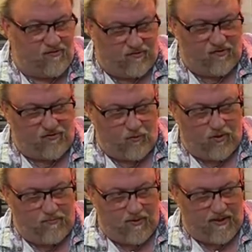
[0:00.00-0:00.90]

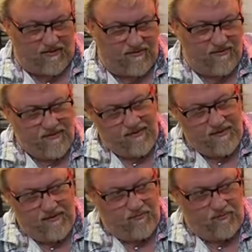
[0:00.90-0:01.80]
destroyed by it.
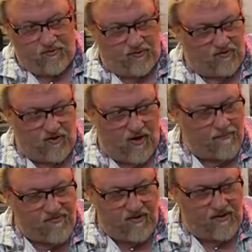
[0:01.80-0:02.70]
So the top
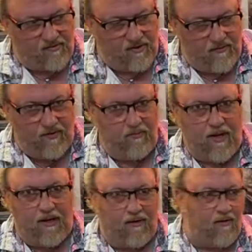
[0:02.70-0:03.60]
still has living
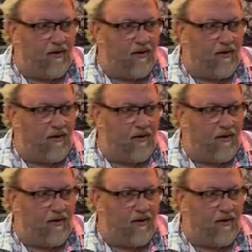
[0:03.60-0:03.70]
matter.